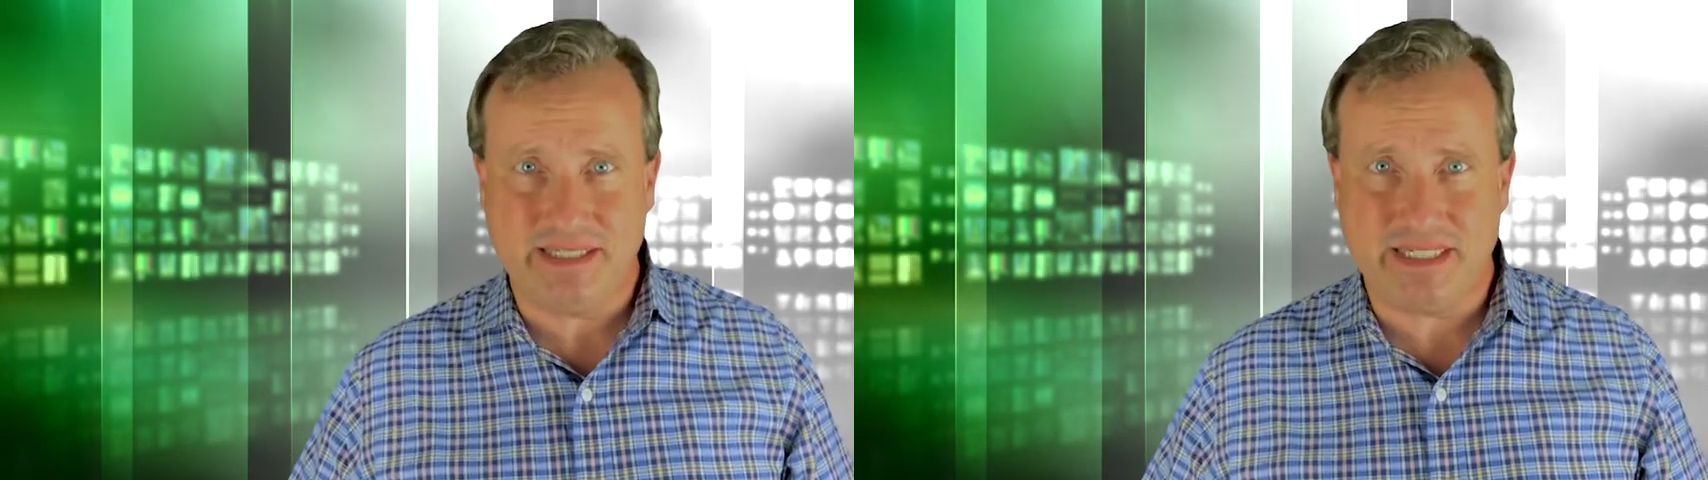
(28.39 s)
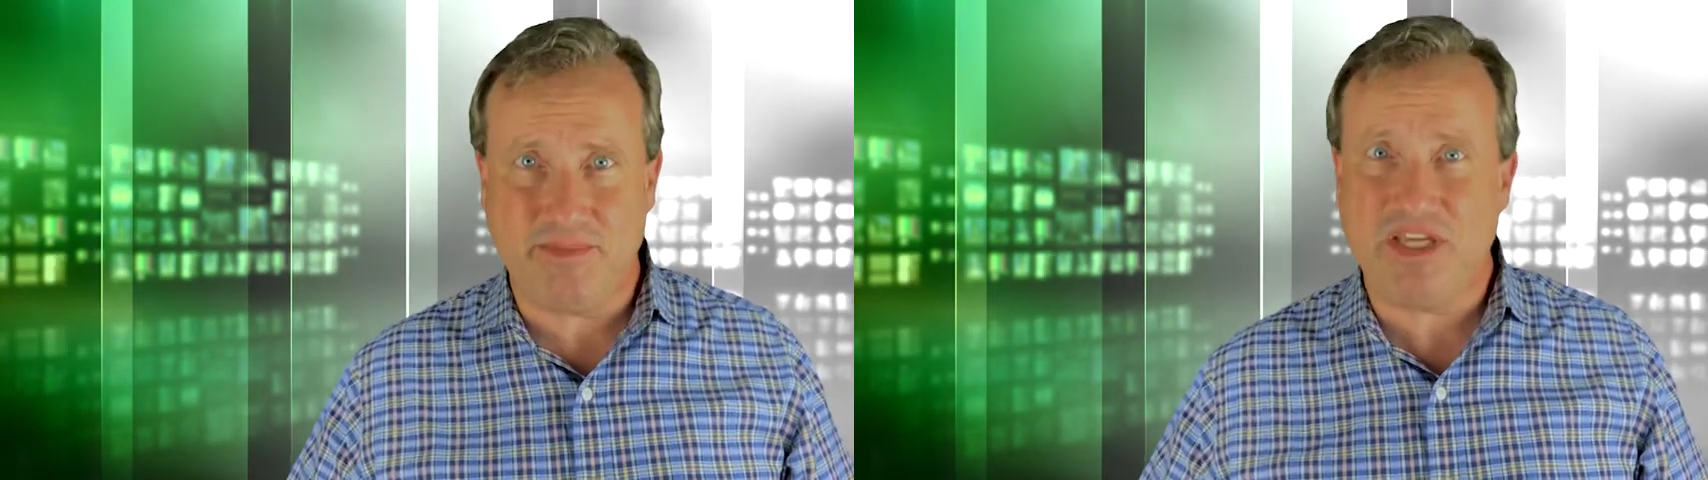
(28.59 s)

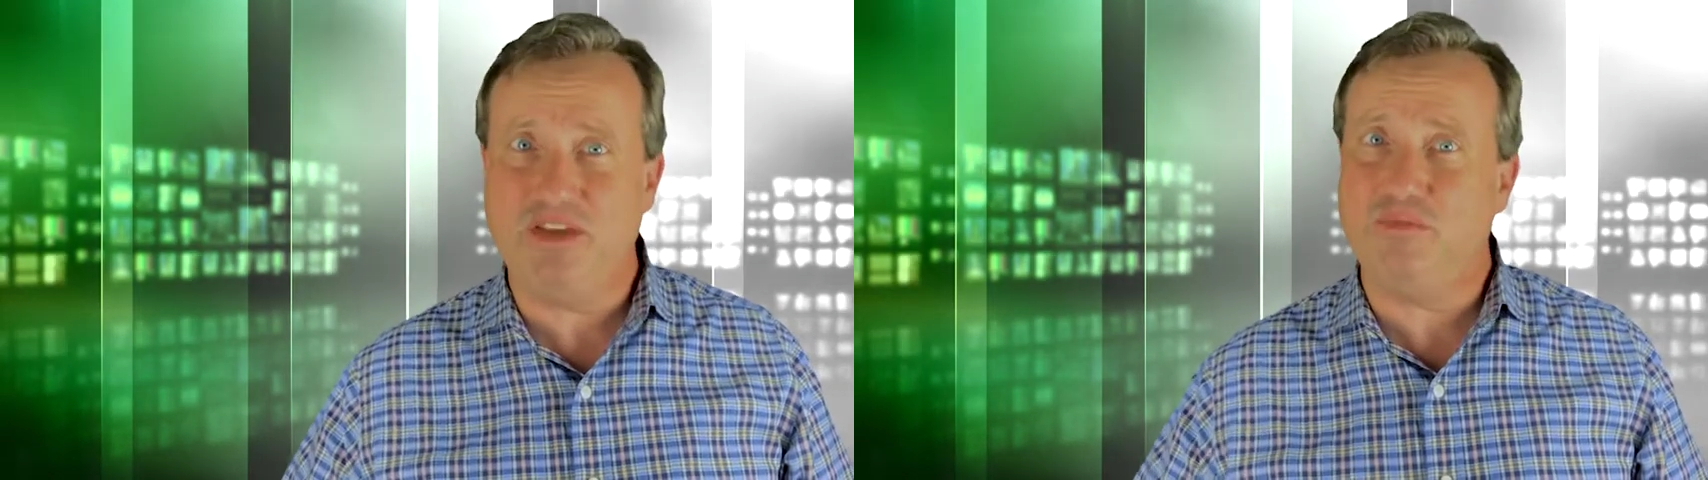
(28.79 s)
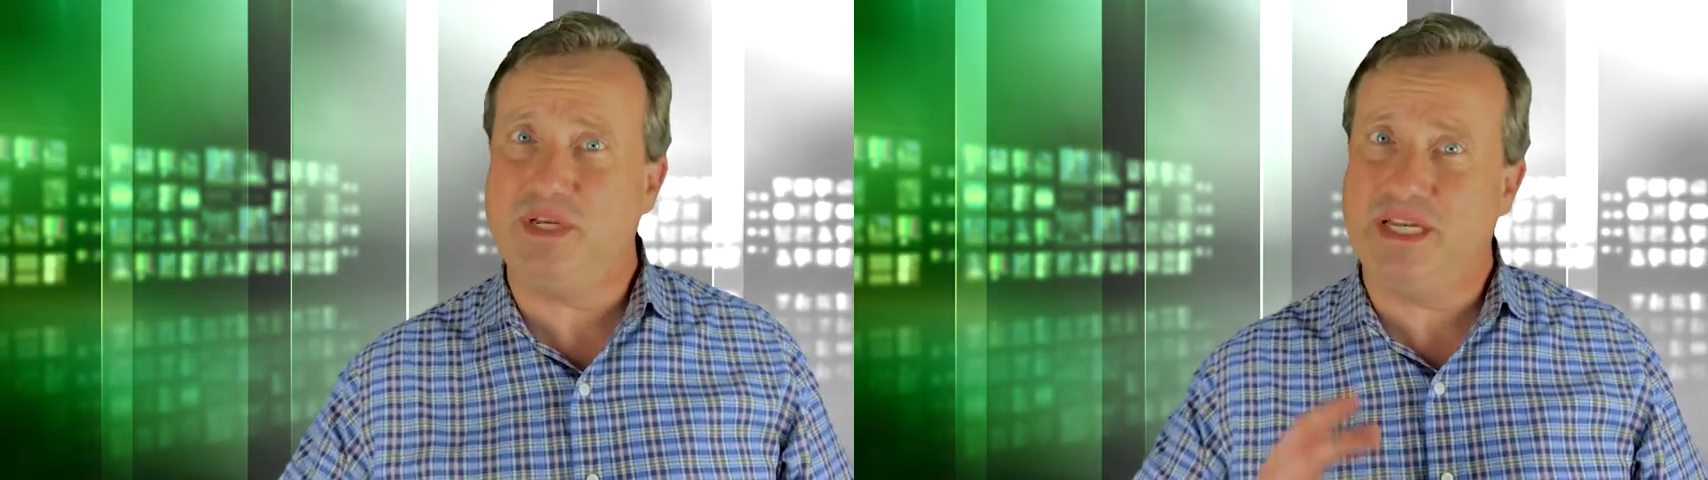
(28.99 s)
something
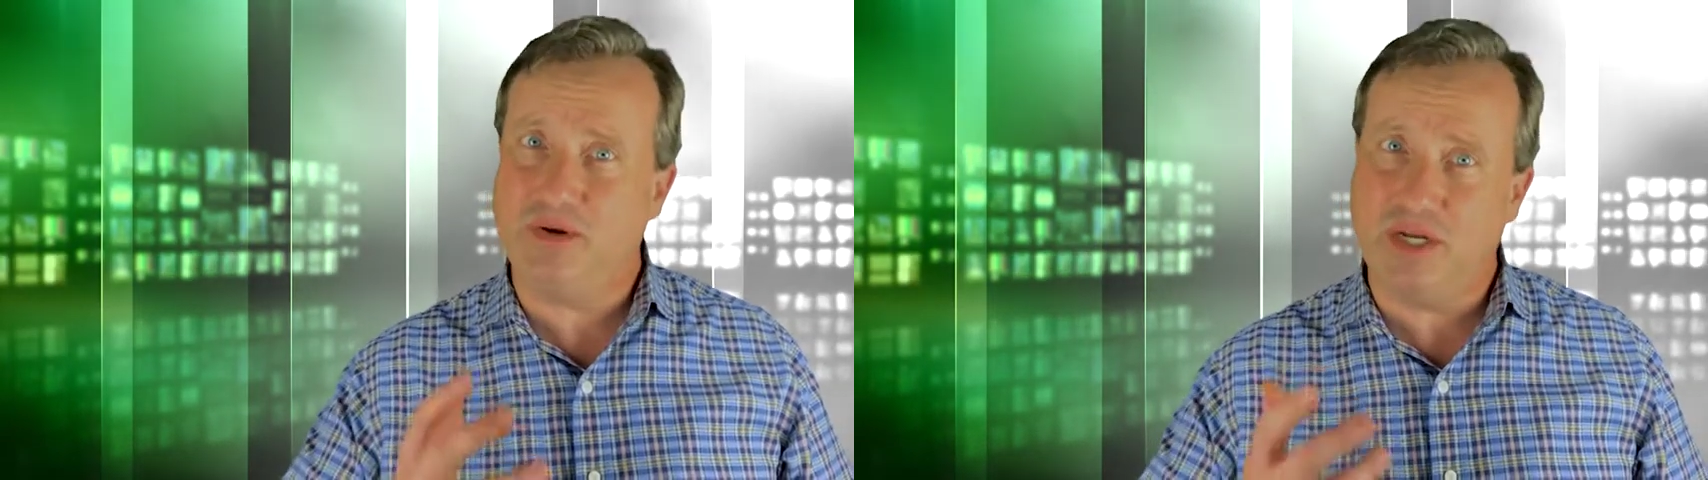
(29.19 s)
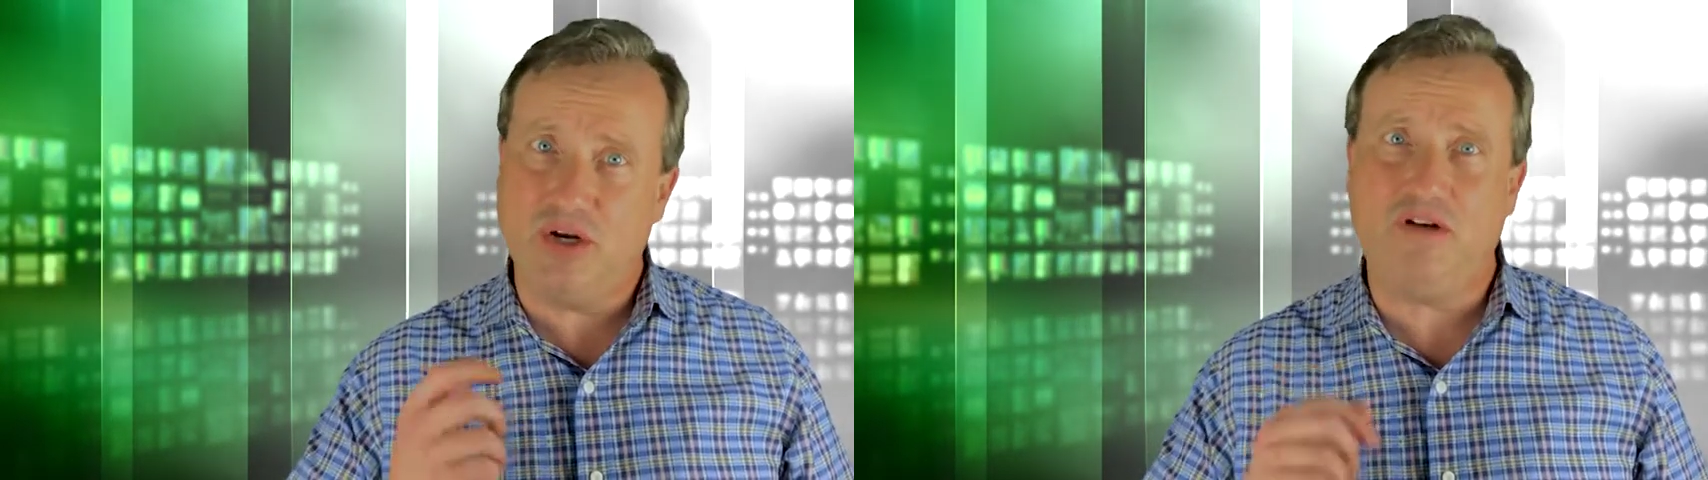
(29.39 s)
you've been
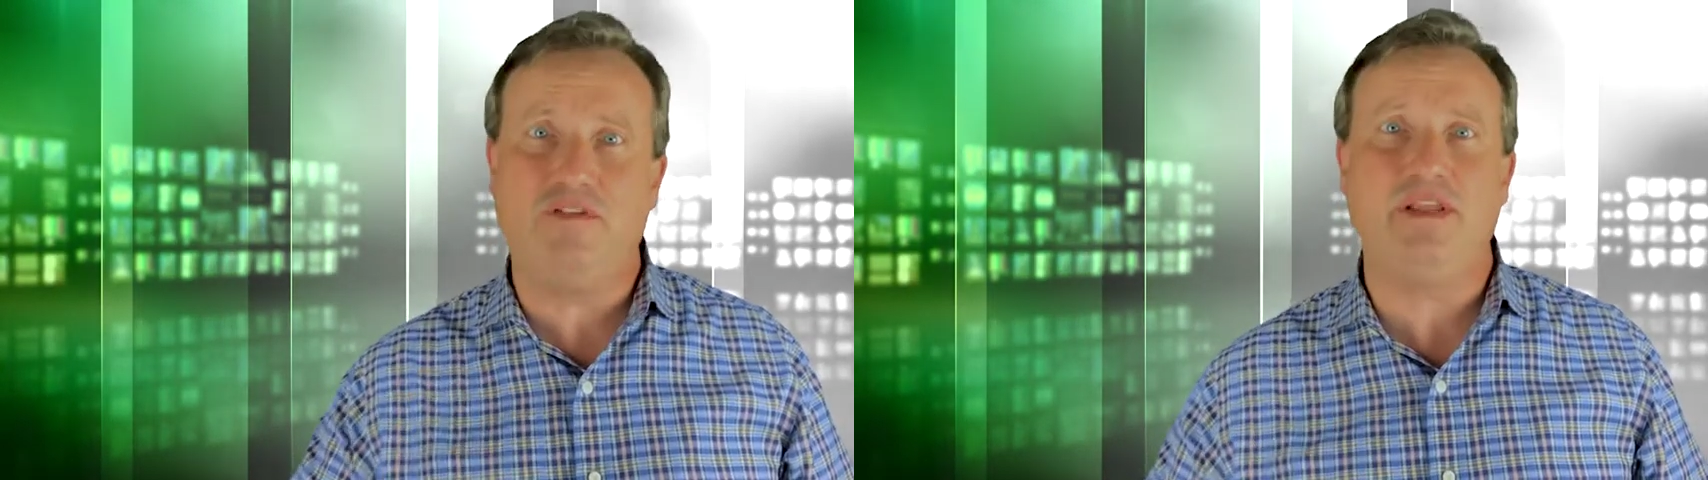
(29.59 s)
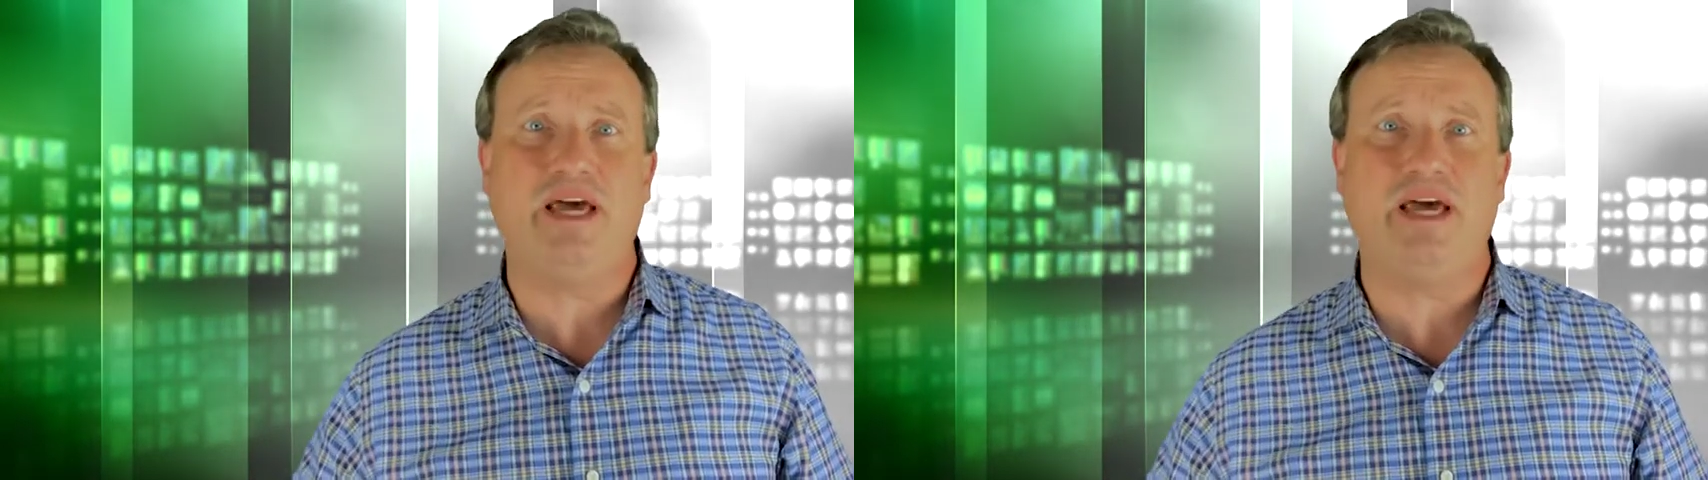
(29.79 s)
hearing an awful